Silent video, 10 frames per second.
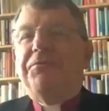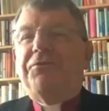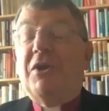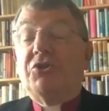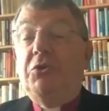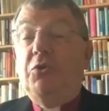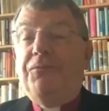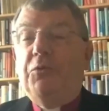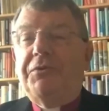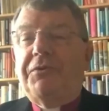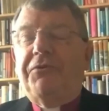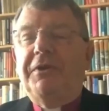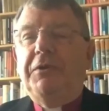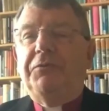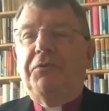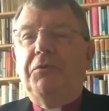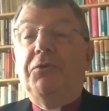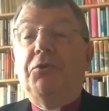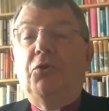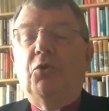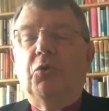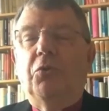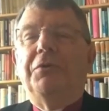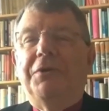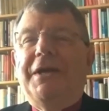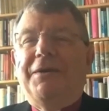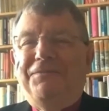so much, and look forward to seeing you soon in the hall. Yeah.